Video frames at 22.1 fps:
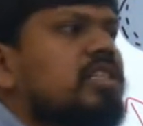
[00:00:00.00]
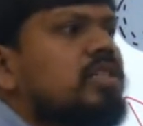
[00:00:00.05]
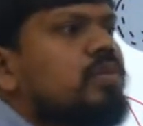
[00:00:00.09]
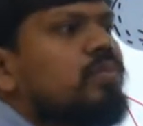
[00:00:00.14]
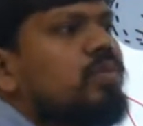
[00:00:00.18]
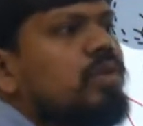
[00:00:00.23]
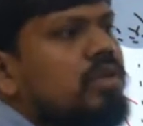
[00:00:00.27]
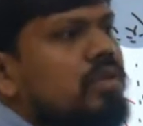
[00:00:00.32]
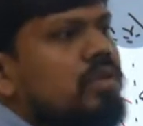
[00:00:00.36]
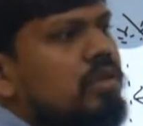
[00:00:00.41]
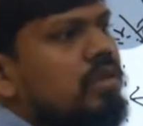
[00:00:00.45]

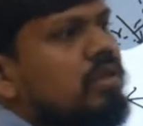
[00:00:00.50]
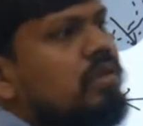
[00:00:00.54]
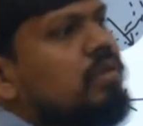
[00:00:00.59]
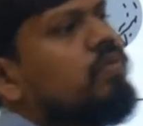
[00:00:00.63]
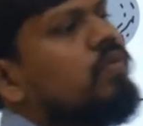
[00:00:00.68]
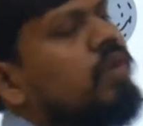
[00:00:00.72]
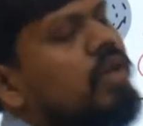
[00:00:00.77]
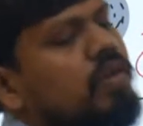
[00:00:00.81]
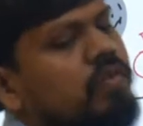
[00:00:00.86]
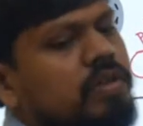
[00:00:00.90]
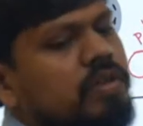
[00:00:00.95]
me in
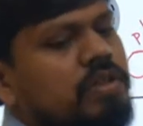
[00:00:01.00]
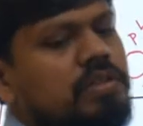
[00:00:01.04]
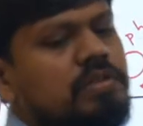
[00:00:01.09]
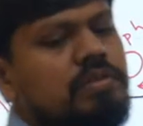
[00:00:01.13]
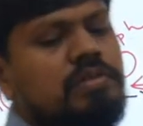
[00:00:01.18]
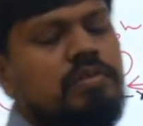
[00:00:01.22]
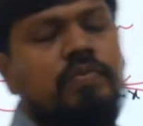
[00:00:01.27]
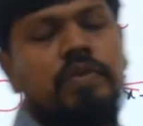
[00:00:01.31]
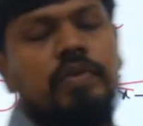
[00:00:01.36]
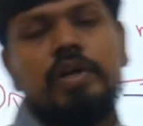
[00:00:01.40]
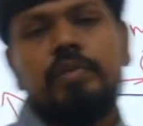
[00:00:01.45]

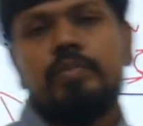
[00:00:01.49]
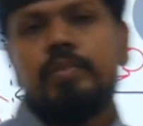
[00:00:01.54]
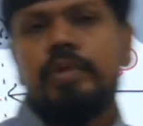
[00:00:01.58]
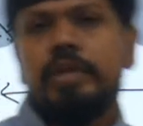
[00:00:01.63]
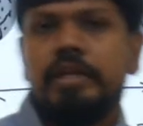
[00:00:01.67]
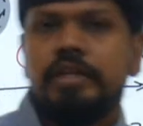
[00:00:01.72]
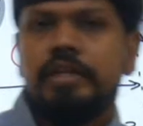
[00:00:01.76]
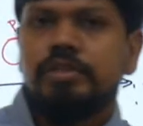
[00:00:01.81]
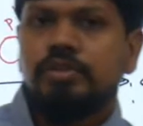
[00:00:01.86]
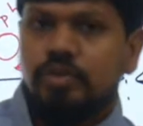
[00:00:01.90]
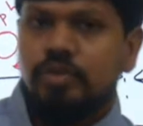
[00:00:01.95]
5
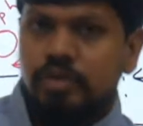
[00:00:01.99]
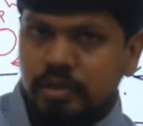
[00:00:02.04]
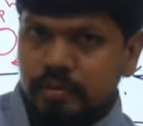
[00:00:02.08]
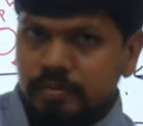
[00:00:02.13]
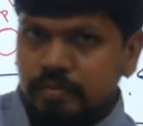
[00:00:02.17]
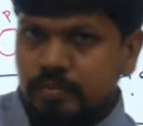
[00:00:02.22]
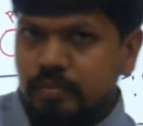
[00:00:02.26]
minutes. Okay,